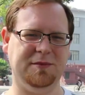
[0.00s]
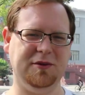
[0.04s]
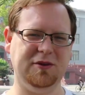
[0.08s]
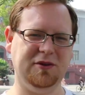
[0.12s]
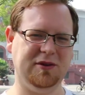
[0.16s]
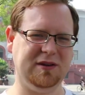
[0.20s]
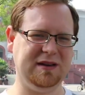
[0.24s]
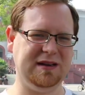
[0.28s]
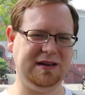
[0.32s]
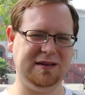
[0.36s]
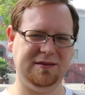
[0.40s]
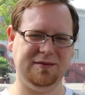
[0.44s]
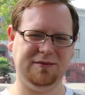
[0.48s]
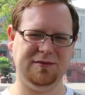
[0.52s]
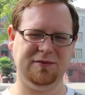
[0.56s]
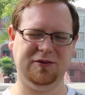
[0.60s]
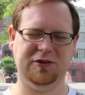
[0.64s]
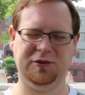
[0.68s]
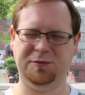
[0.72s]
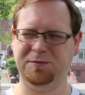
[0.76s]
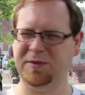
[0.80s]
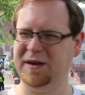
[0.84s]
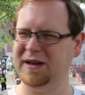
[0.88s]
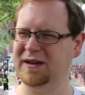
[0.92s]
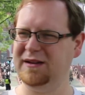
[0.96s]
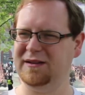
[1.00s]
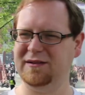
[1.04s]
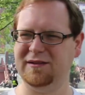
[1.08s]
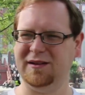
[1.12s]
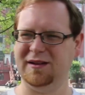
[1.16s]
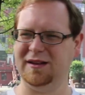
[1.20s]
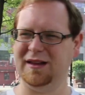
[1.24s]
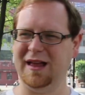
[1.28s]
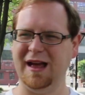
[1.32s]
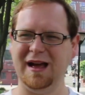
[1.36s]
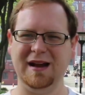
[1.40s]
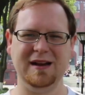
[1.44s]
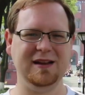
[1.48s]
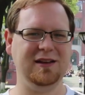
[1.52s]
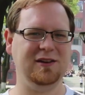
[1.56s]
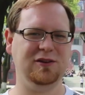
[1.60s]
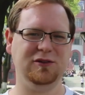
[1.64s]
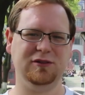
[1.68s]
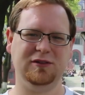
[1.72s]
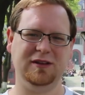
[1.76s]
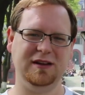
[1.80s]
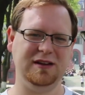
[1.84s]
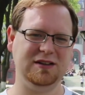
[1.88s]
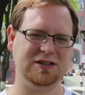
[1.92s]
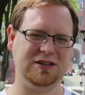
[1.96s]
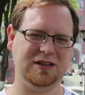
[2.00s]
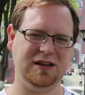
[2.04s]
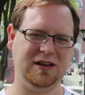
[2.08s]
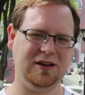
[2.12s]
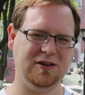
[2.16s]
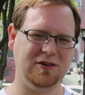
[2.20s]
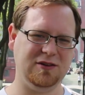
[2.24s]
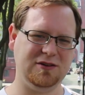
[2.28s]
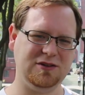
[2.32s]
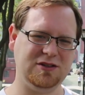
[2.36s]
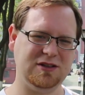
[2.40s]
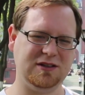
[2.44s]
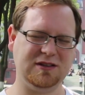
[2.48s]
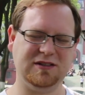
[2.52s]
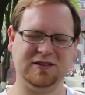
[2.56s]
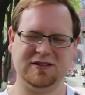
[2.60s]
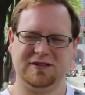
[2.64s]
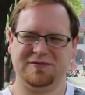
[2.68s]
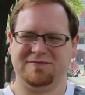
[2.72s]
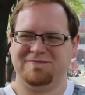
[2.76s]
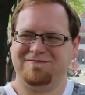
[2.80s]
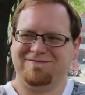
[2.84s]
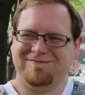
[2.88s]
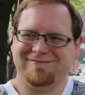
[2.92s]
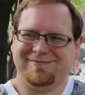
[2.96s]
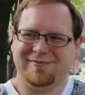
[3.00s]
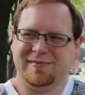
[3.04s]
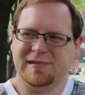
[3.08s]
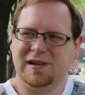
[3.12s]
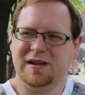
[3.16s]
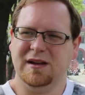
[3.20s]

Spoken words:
You can spend a lot of years teaching here and just,